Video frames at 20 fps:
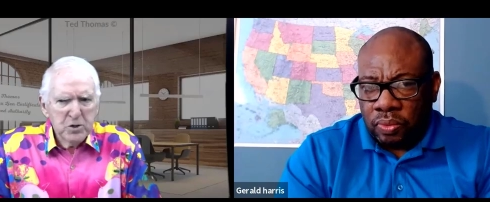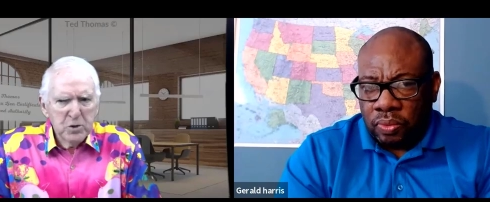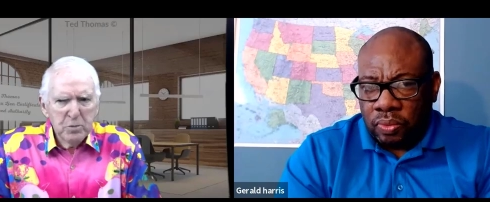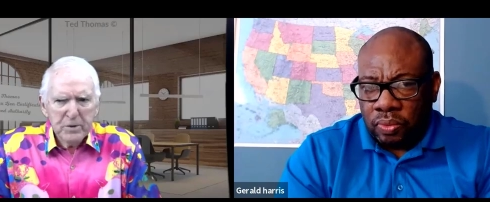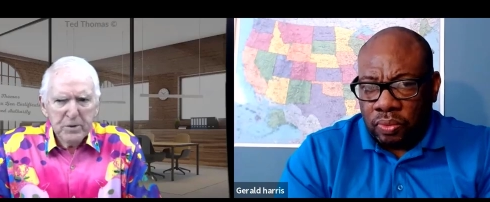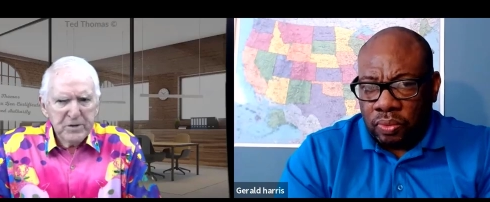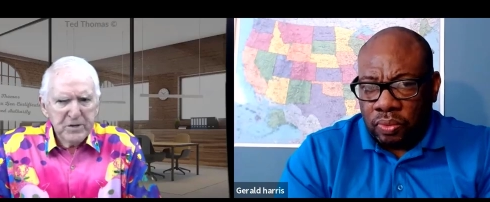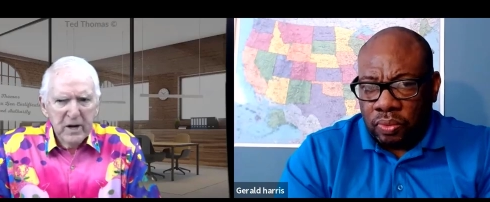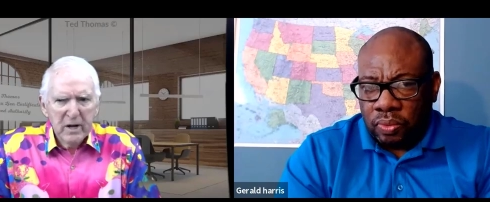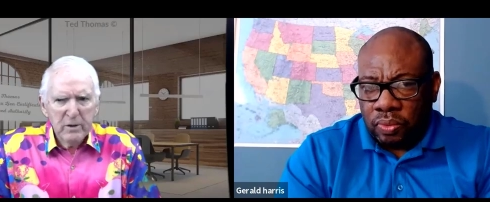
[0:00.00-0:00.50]
Speaker 1: or two
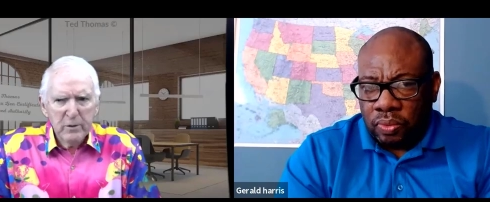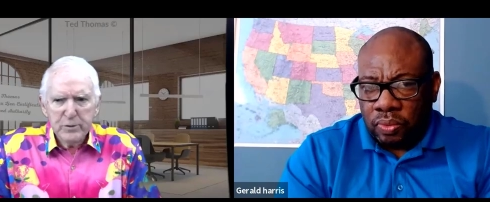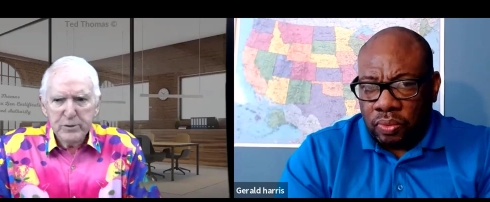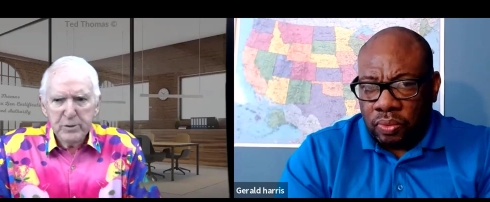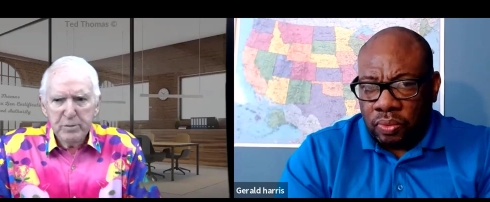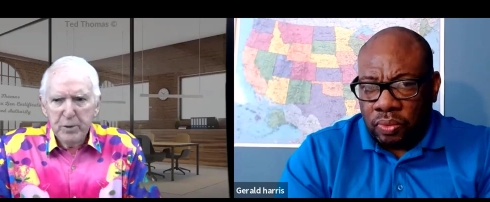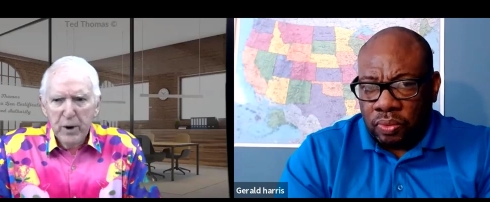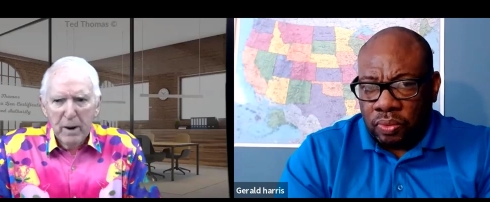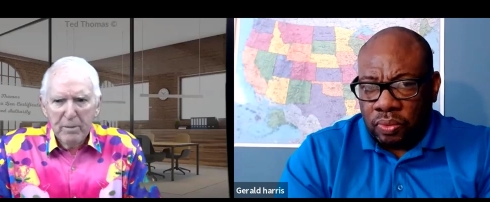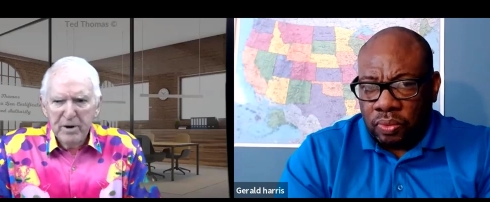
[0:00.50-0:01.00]
percent
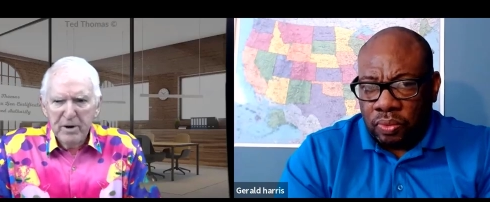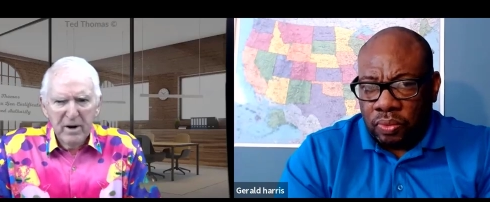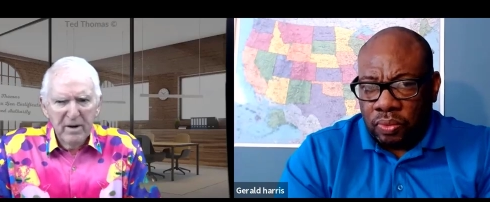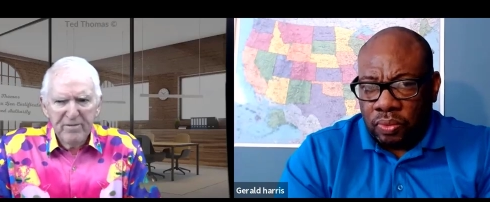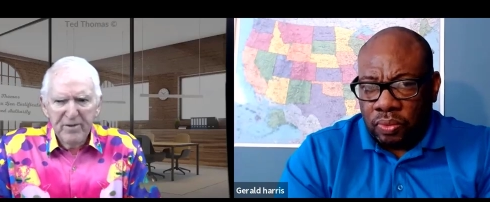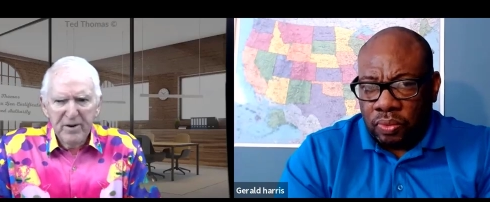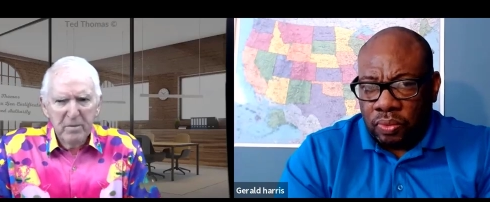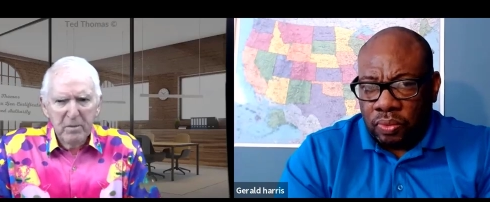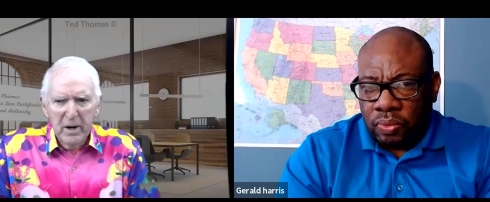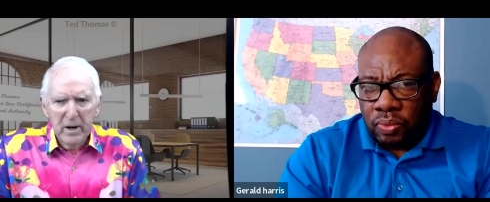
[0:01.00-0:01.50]
lose the property.
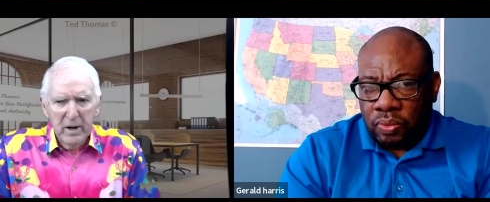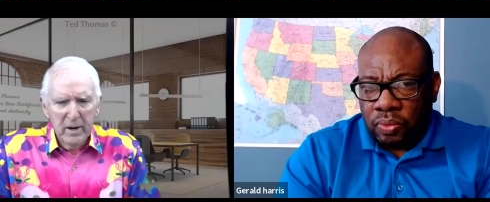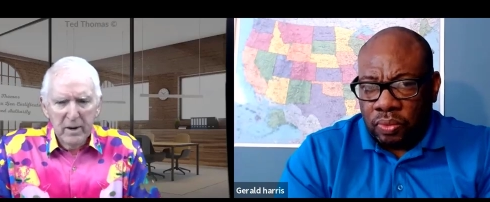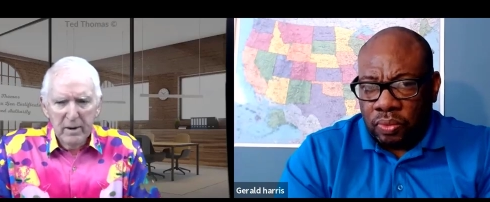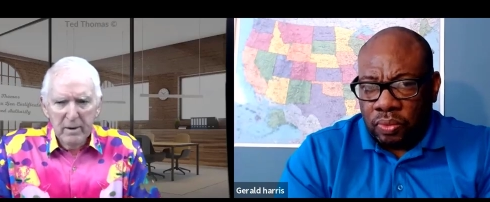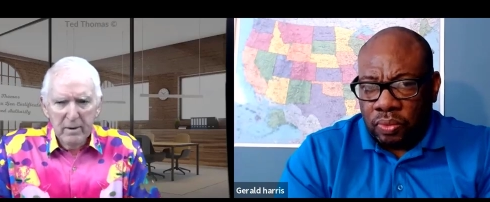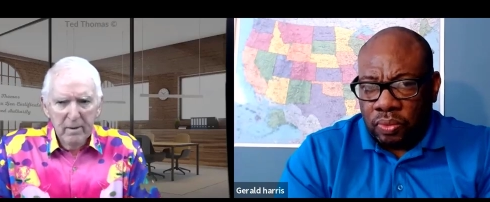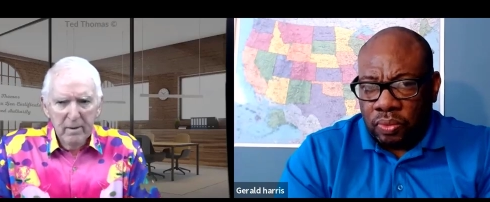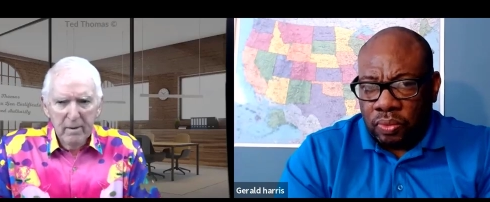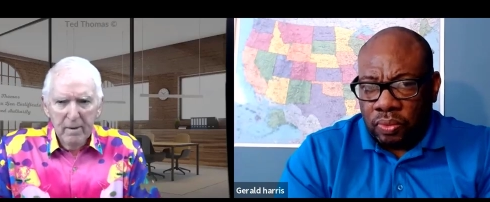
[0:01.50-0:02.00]
Not very many.
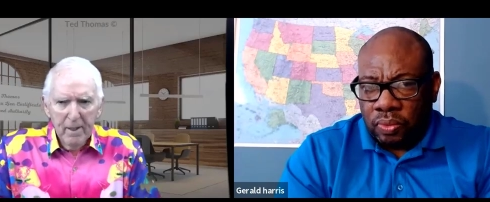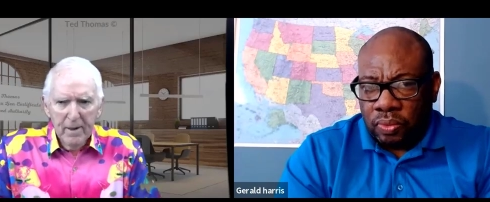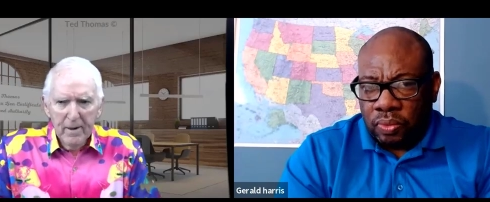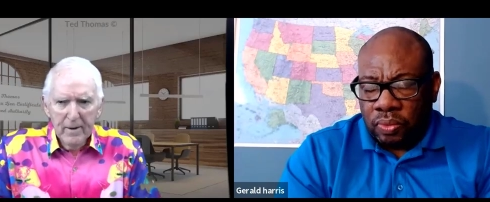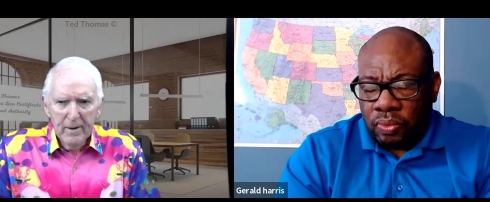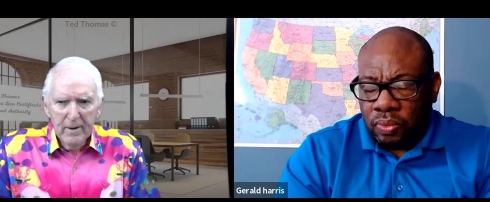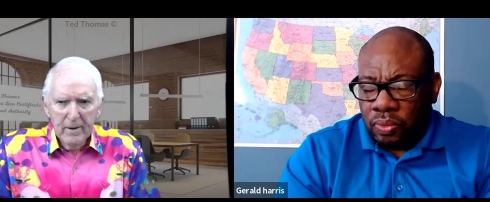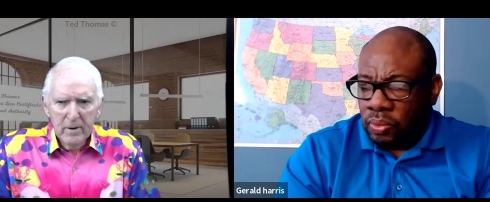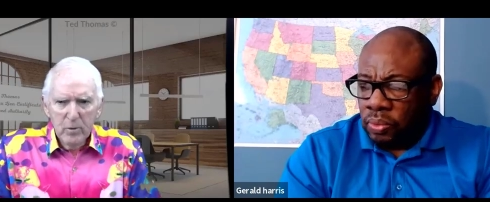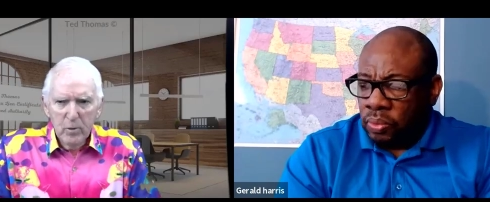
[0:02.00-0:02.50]

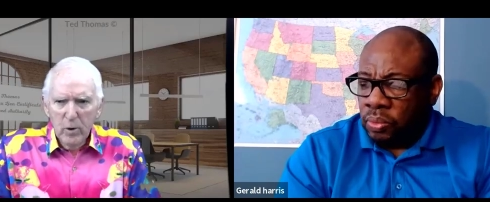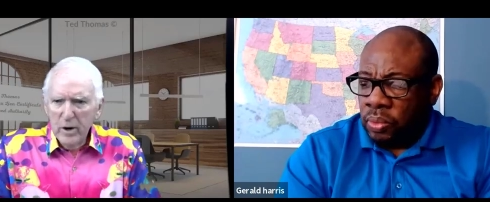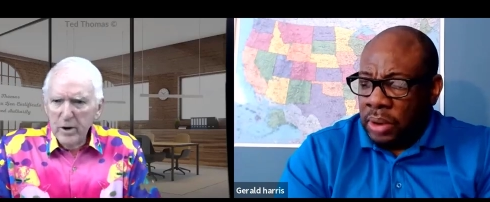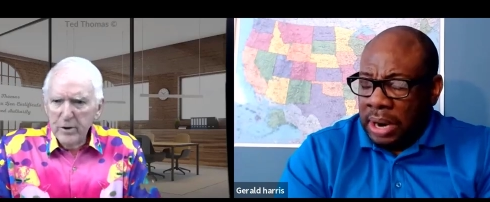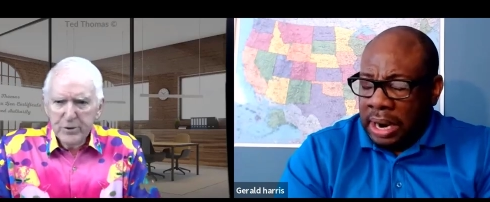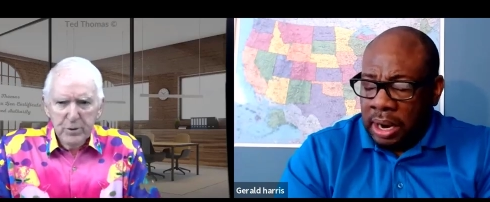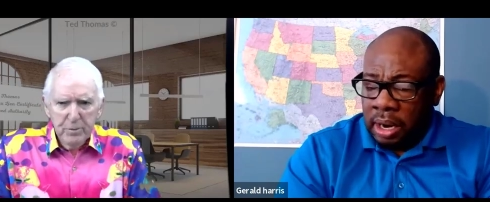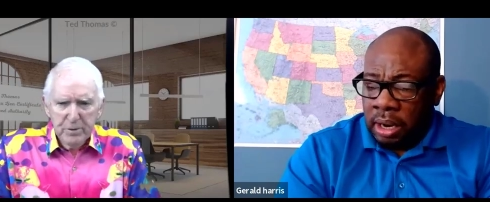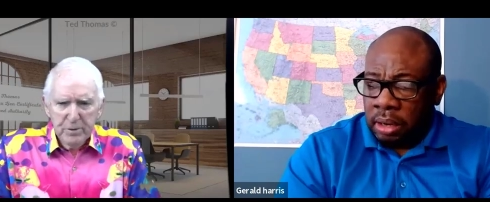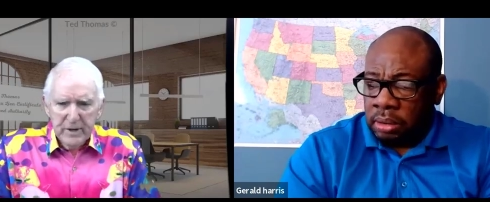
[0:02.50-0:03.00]

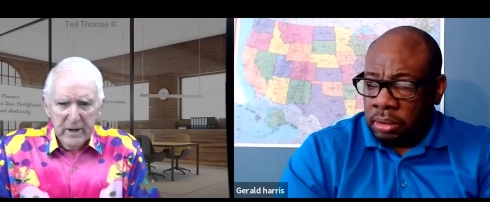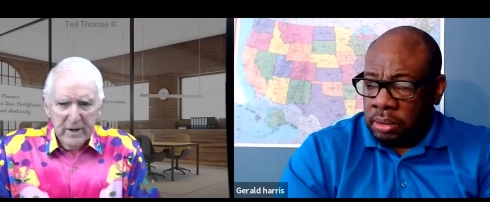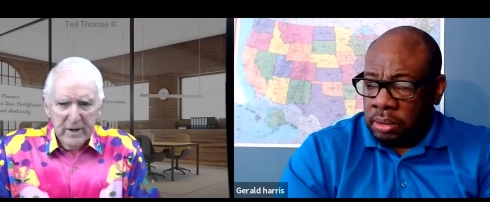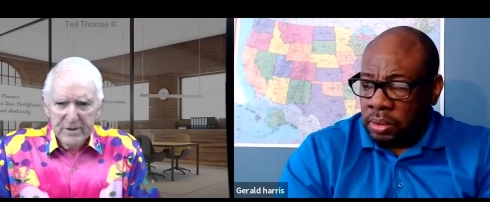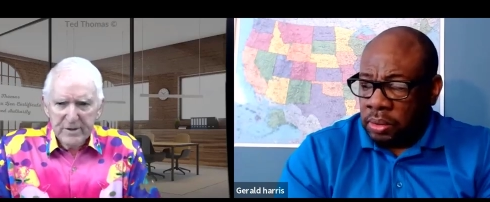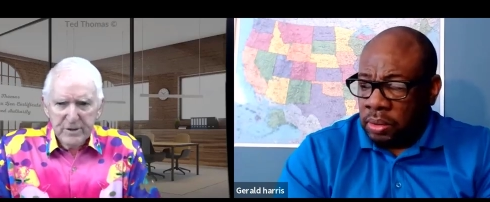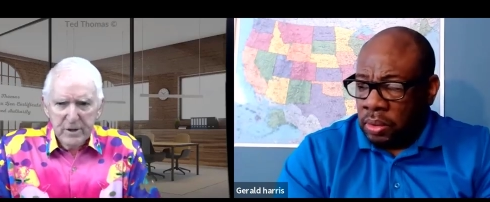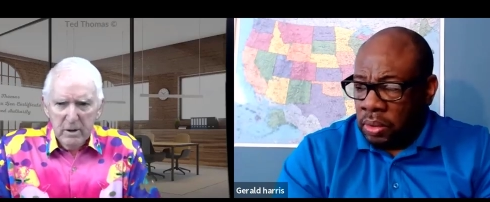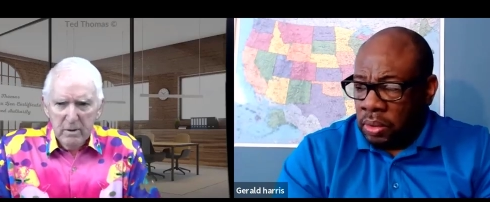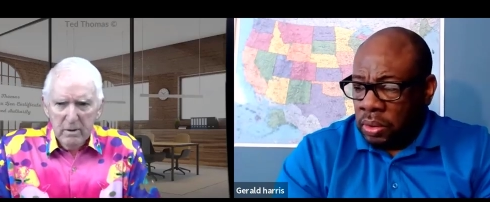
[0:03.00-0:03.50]
One or two percent.
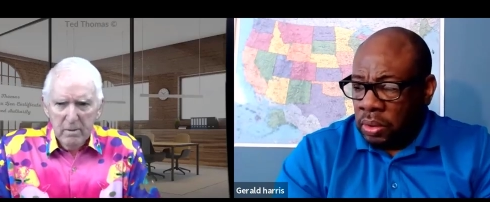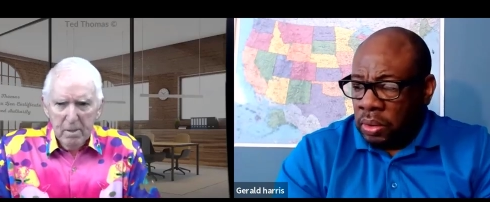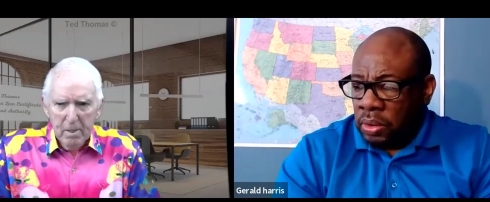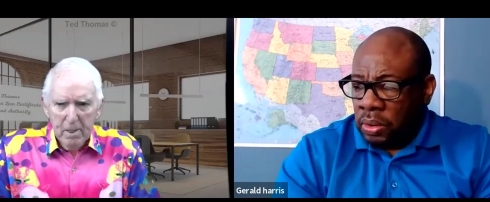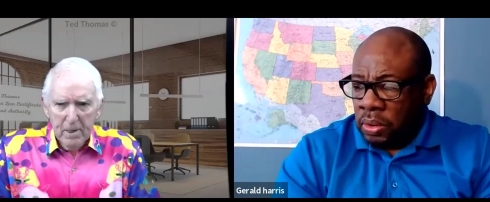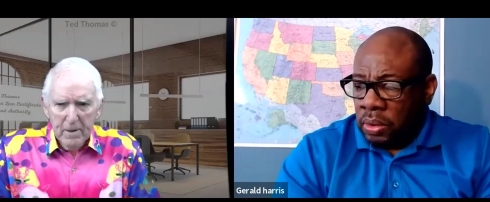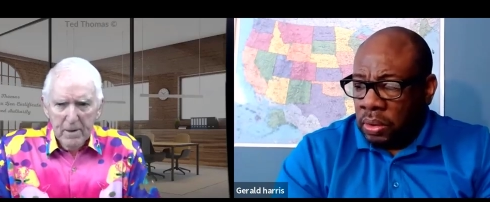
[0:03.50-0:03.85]
That's all.